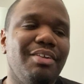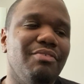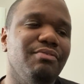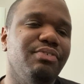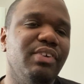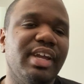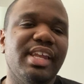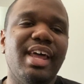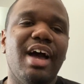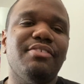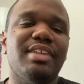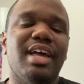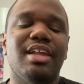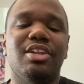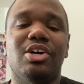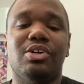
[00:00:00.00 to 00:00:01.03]
freaking out
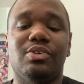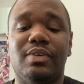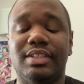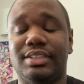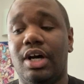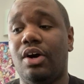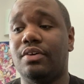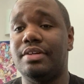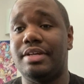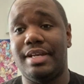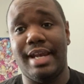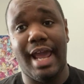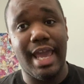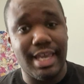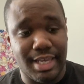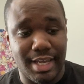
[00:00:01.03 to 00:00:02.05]
that Lokowa is all
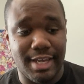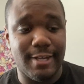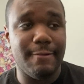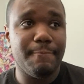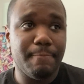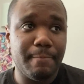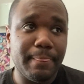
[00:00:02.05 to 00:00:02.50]
naked,